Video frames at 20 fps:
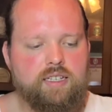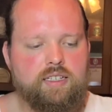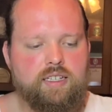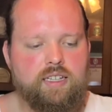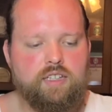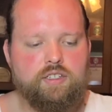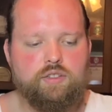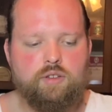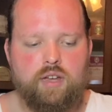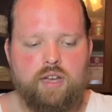
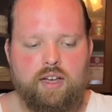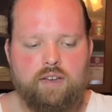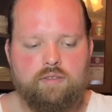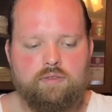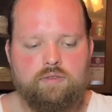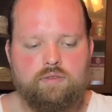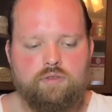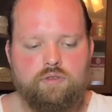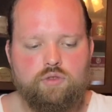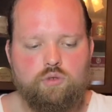Yes, you have,
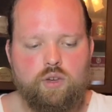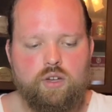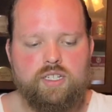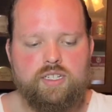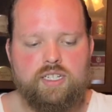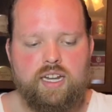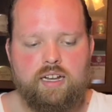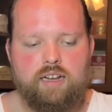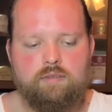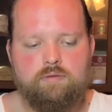
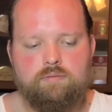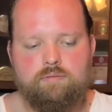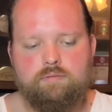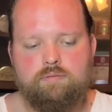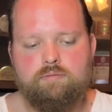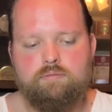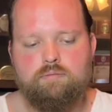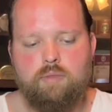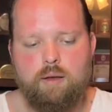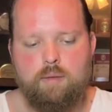twice now.
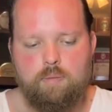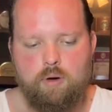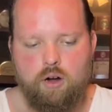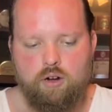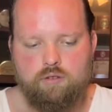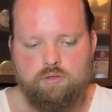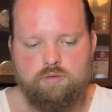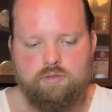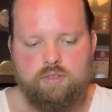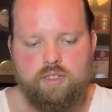My
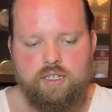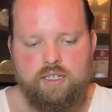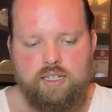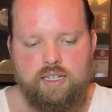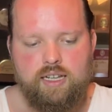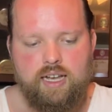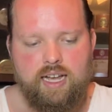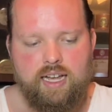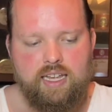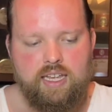pardon.
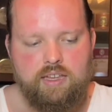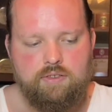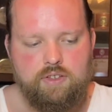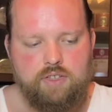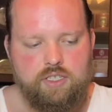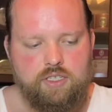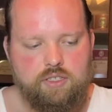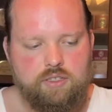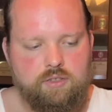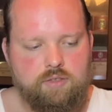I give
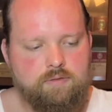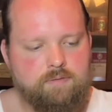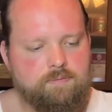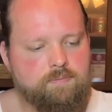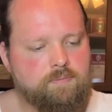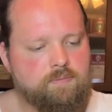it to you.